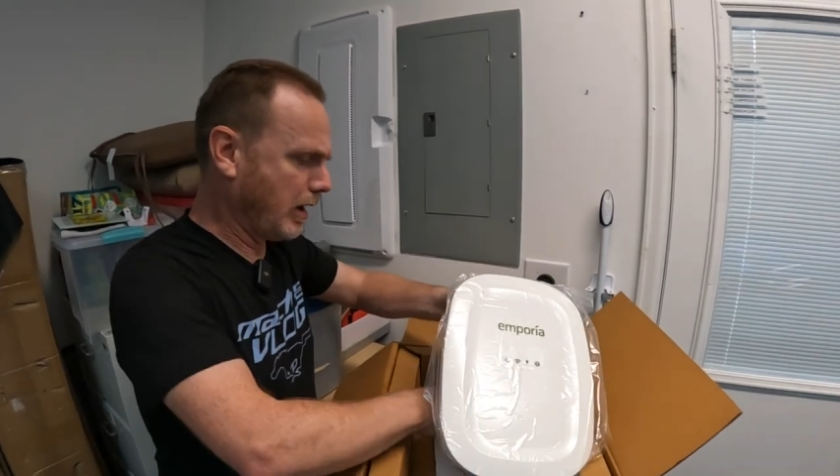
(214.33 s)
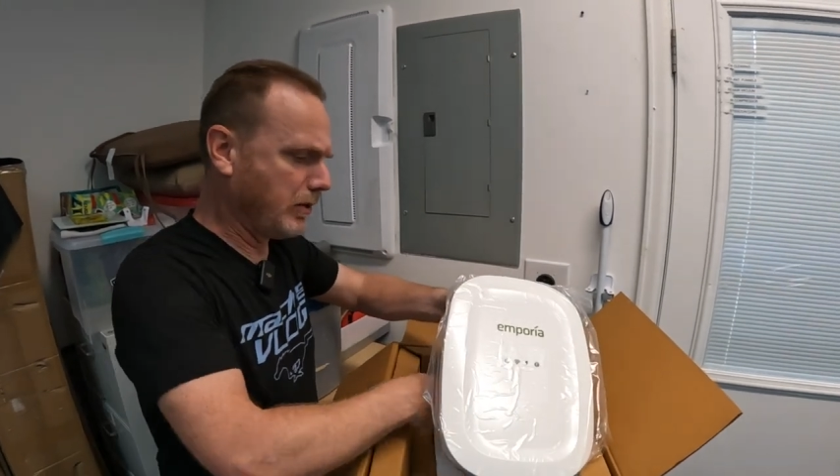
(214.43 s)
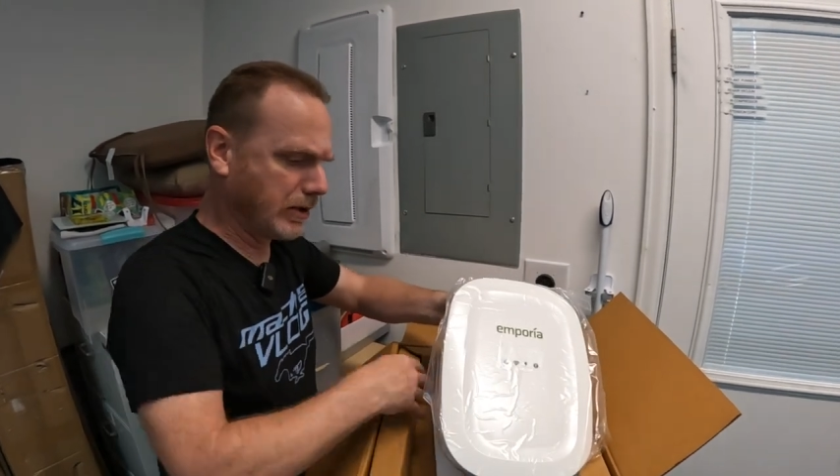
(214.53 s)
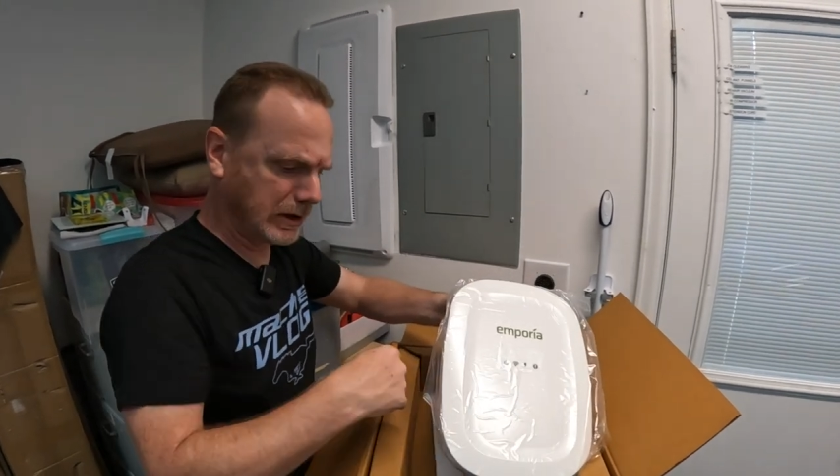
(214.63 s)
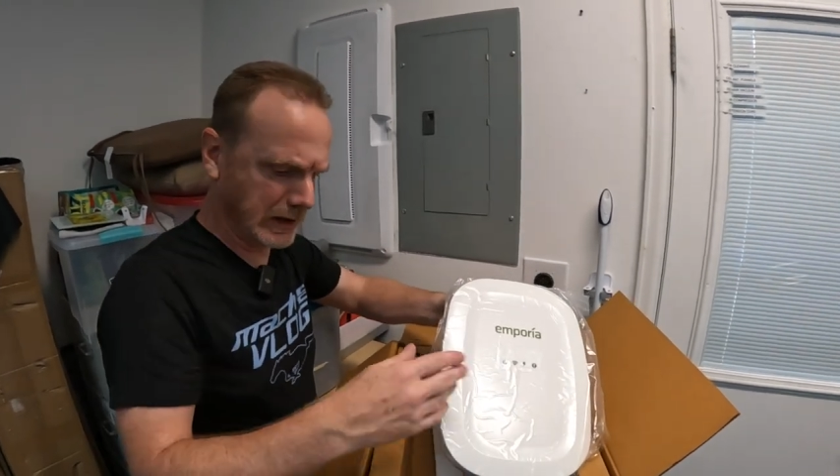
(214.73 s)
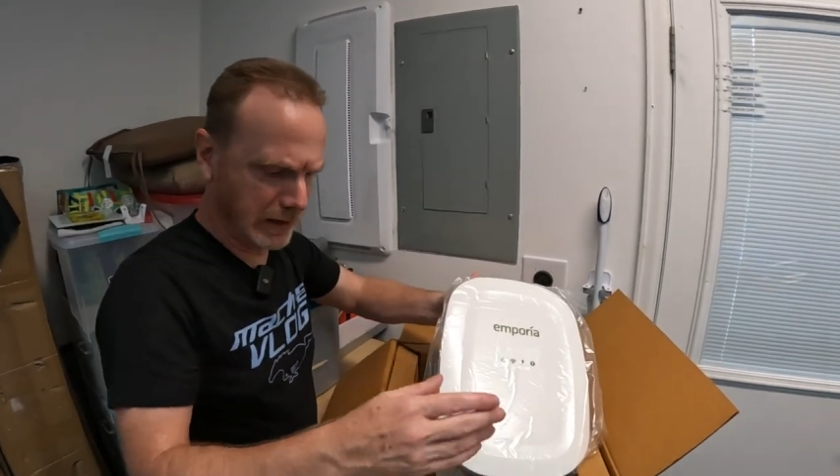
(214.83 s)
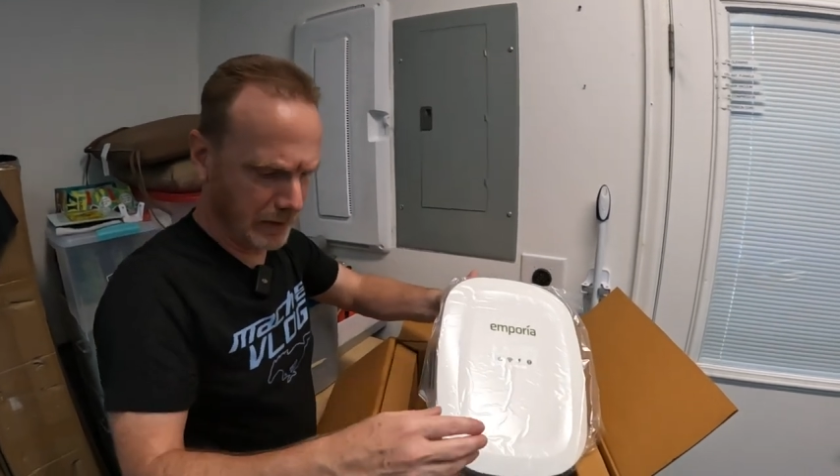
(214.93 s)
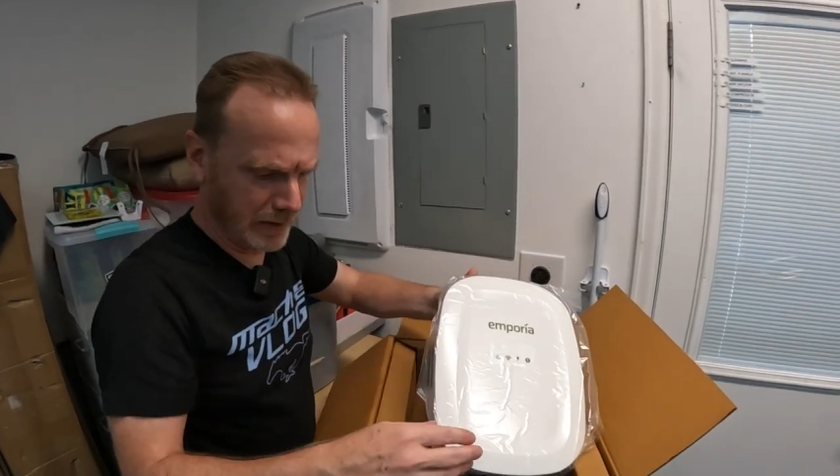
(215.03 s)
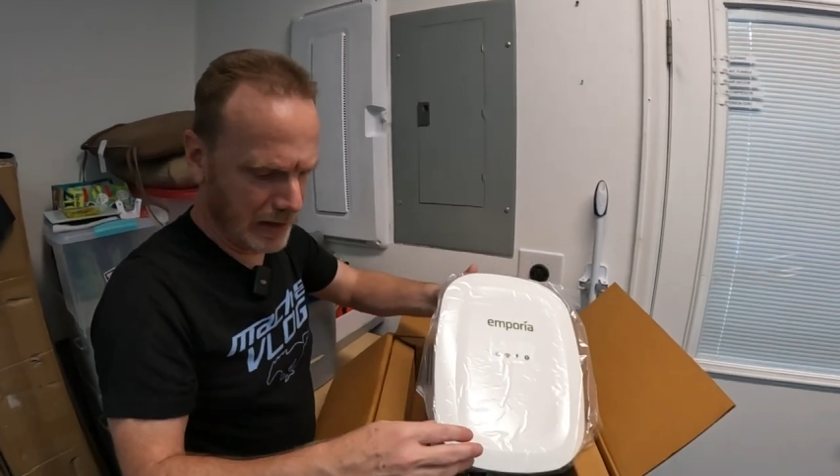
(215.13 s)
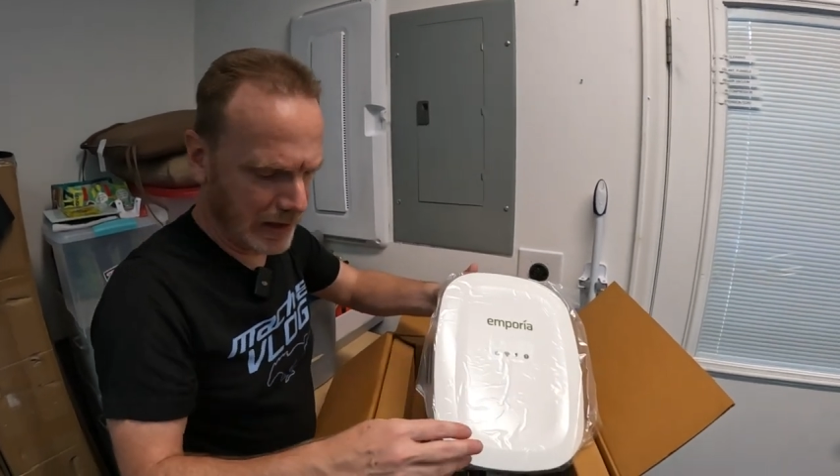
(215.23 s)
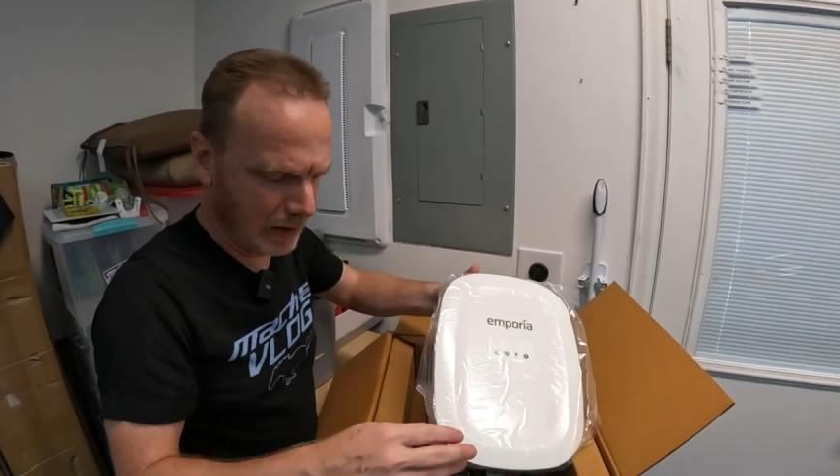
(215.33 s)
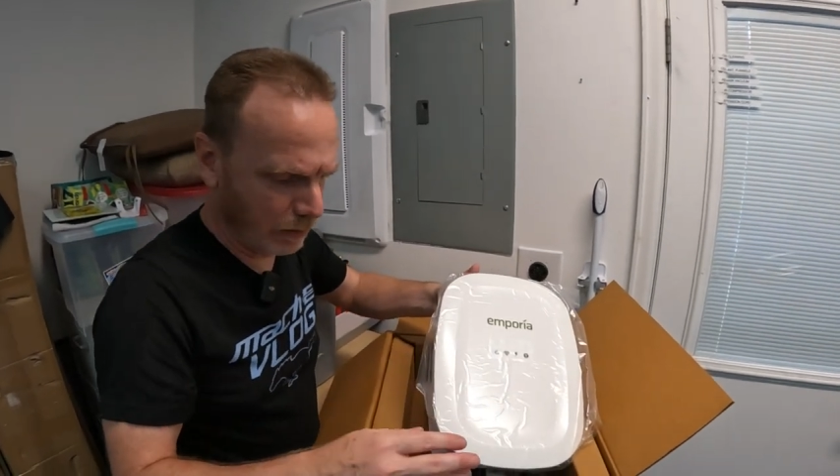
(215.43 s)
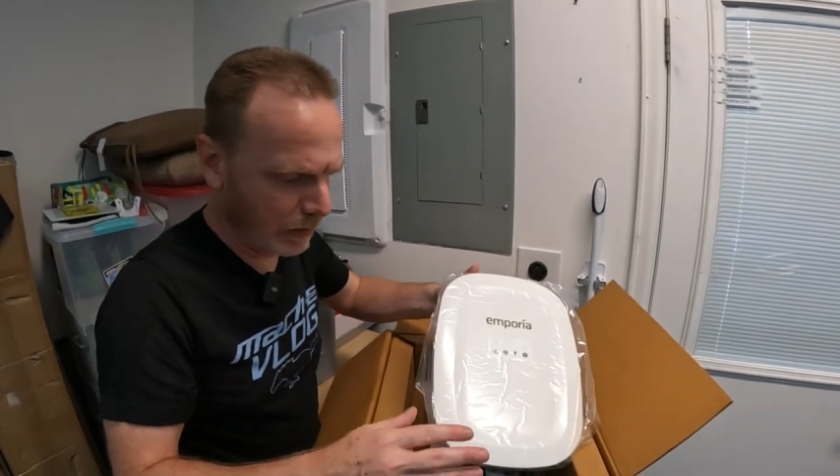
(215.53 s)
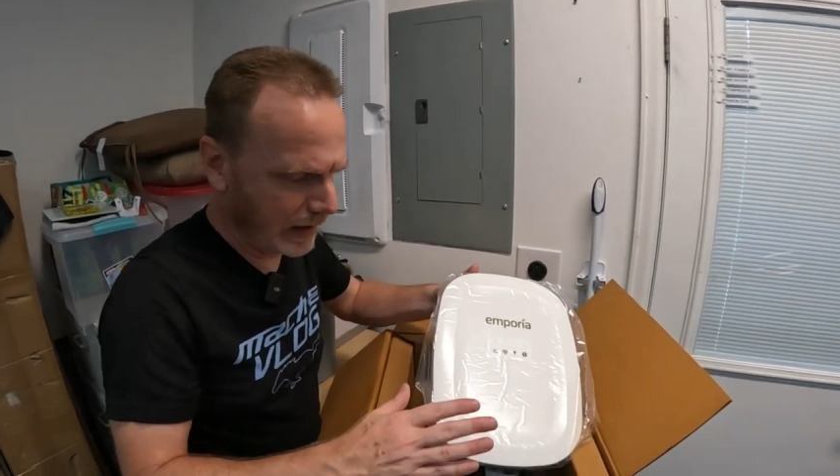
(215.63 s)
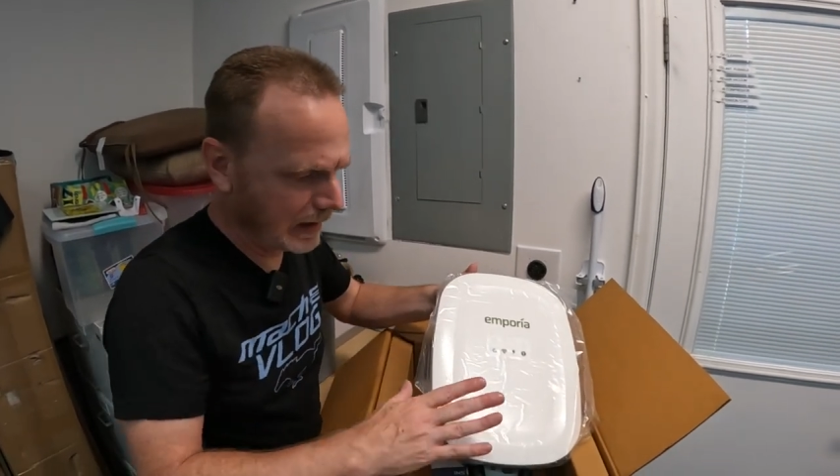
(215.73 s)
I won't get everything
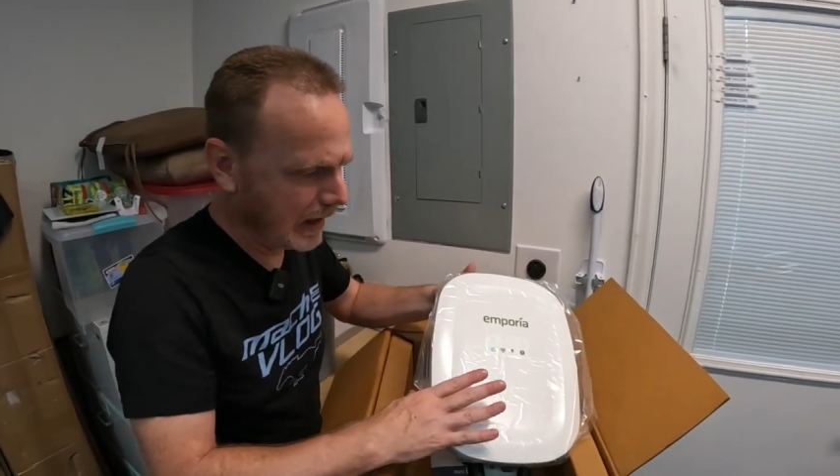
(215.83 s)
out right